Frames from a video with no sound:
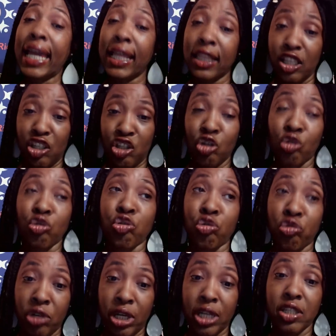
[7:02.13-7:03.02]
and the
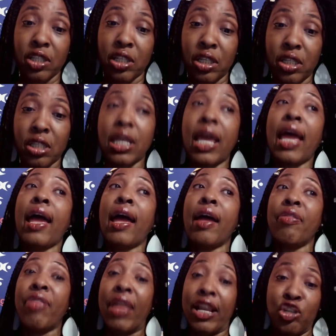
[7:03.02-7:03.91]
social justice
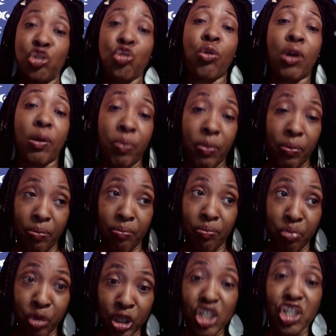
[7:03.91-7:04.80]
that you are
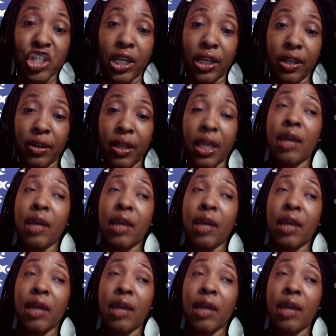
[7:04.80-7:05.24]
pushing